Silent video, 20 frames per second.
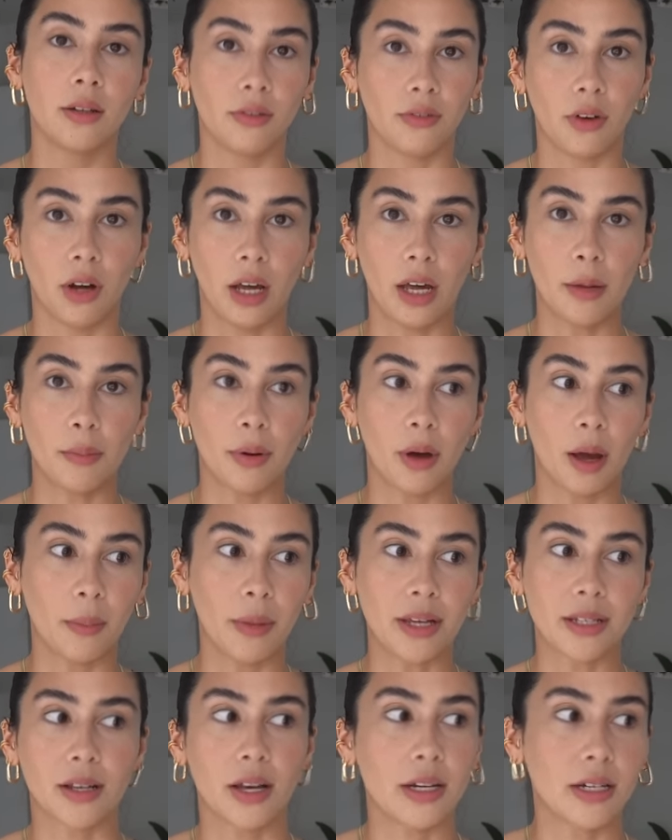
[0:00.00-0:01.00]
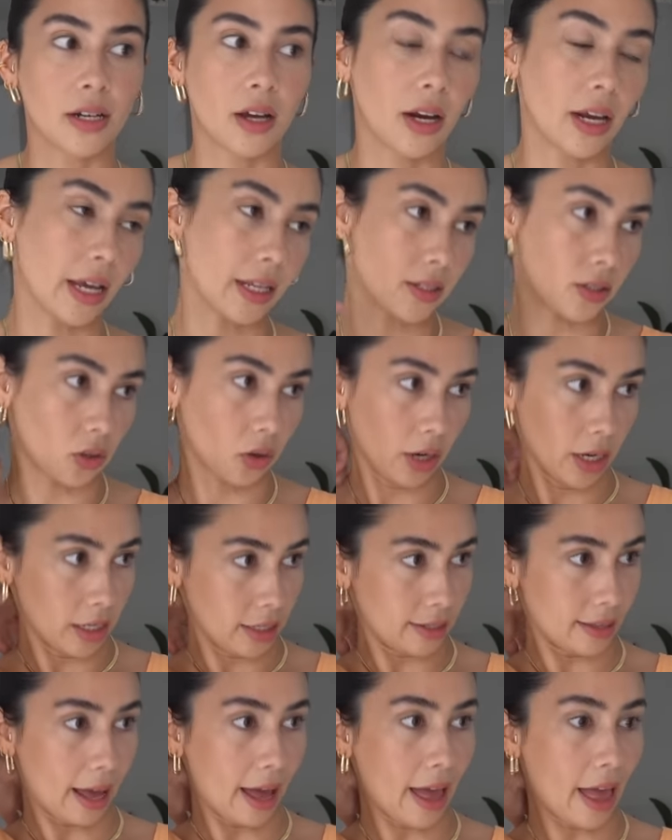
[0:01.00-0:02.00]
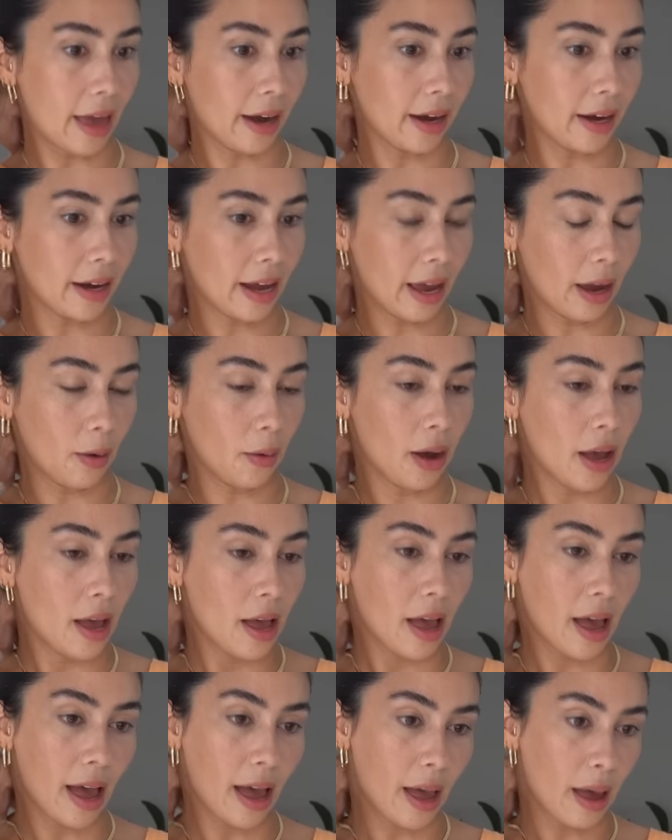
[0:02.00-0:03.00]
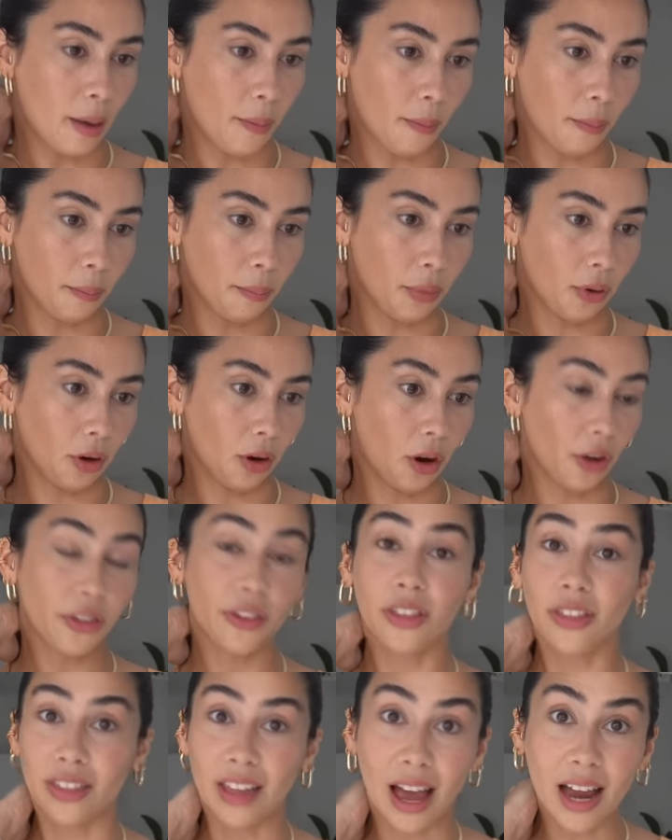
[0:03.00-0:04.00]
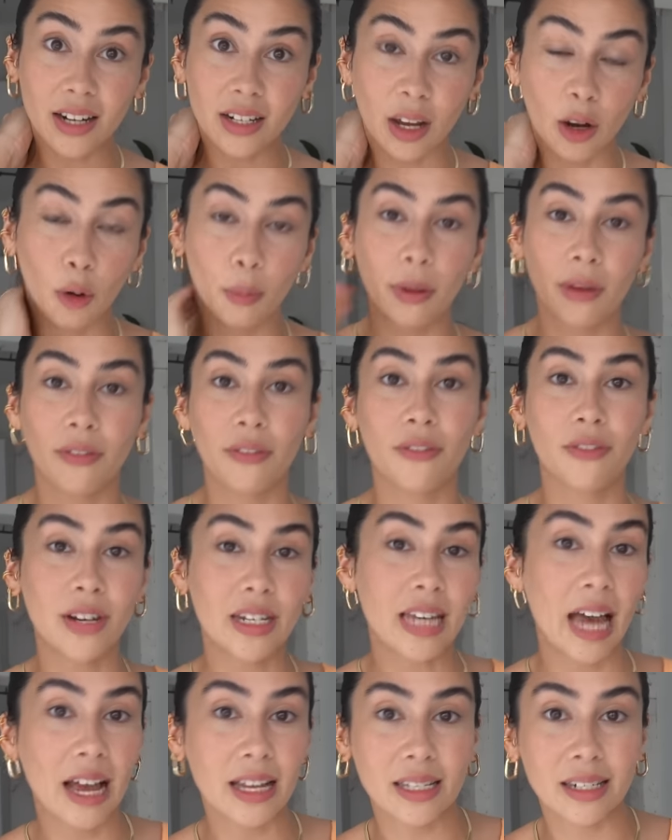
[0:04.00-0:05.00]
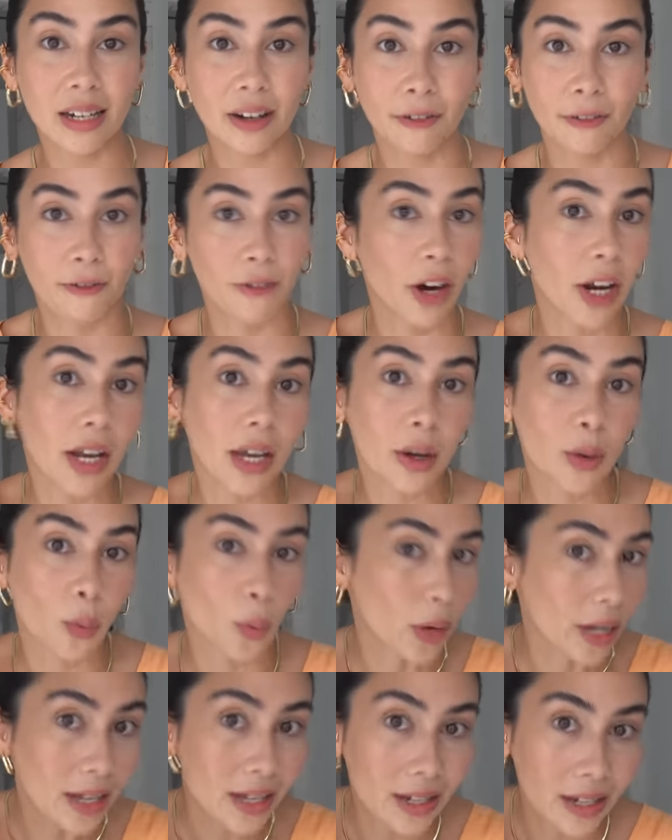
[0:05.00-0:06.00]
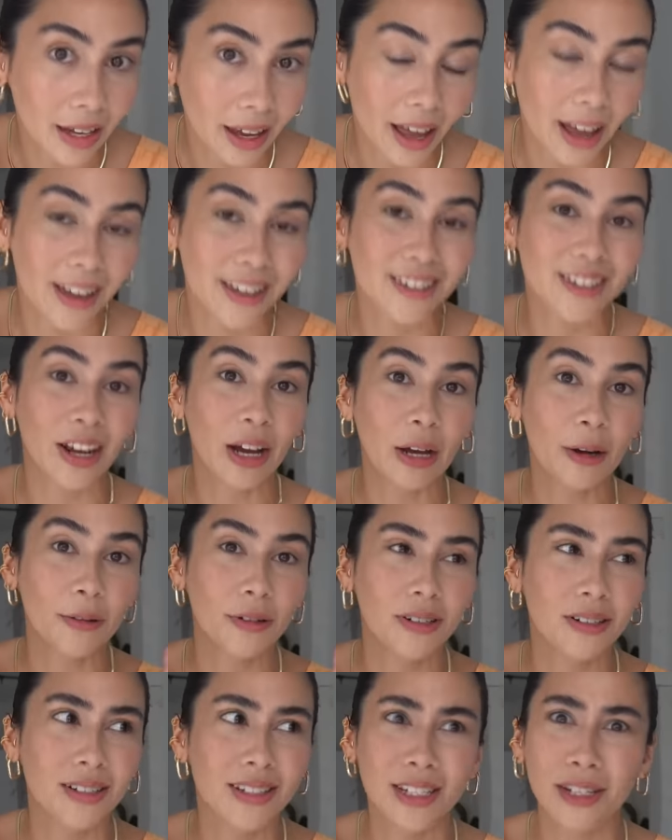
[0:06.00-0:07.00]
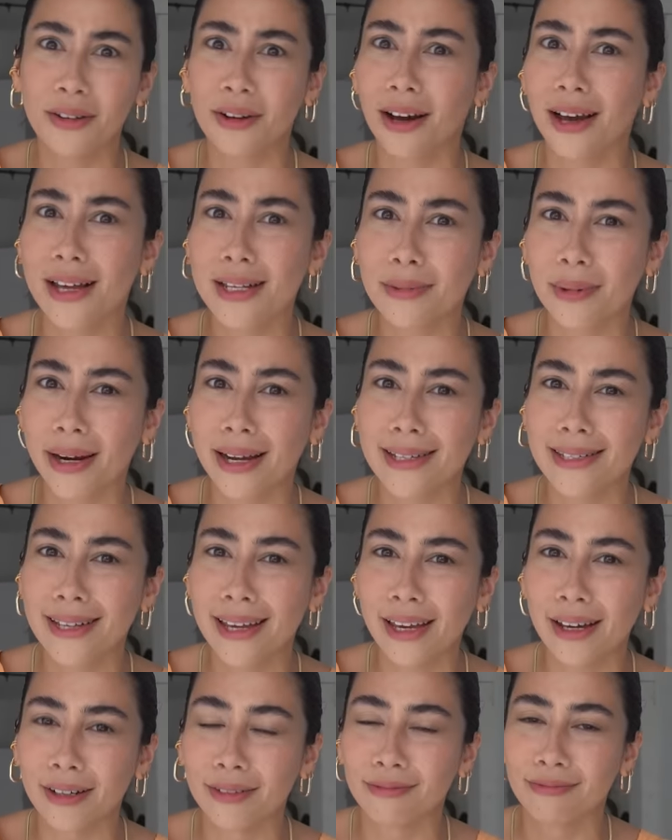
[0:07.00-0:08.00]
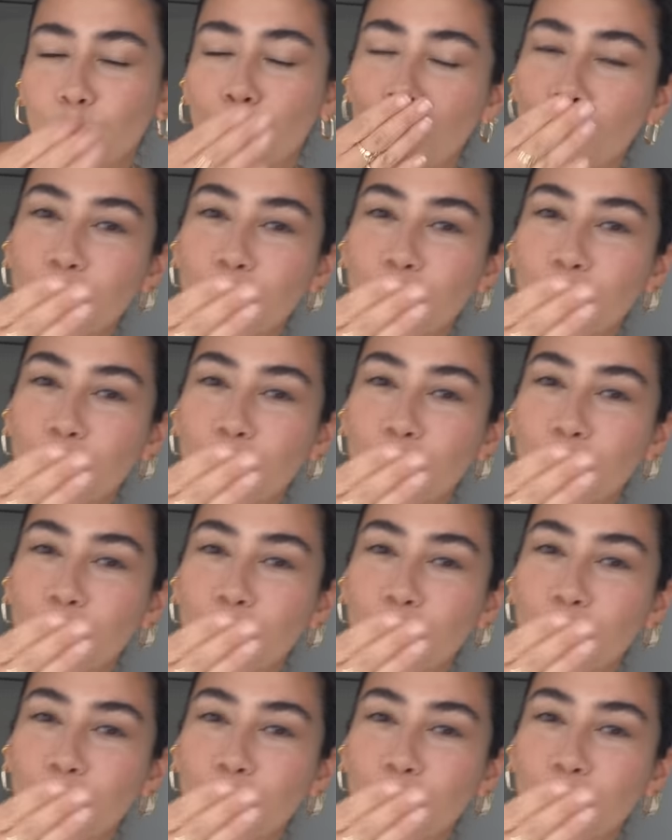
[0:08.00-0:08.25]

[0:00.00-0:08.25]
vibe. I'm excited to kind of get stuck into that edit now. Um, but other than that, I hope you have a fantastic freaking week, and I will see you guys when I see you.